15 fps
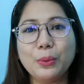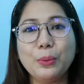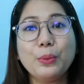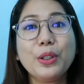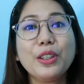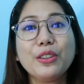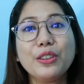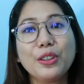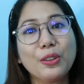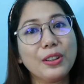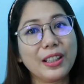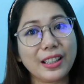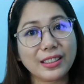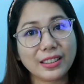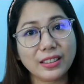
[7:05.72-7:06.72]
with your
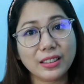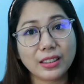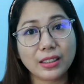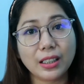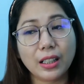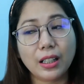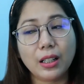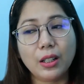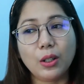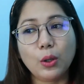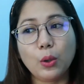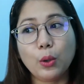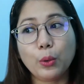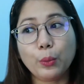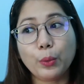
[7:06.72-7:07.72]
lessons,
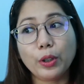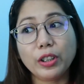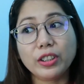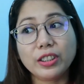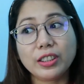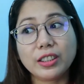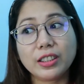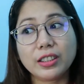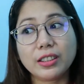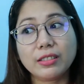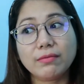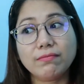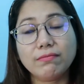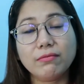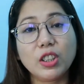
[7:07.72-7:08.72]
or worse,
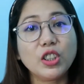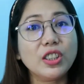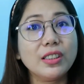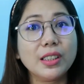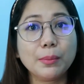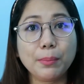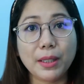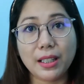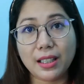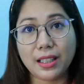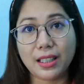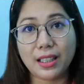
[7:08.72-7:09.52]
doesn't speak.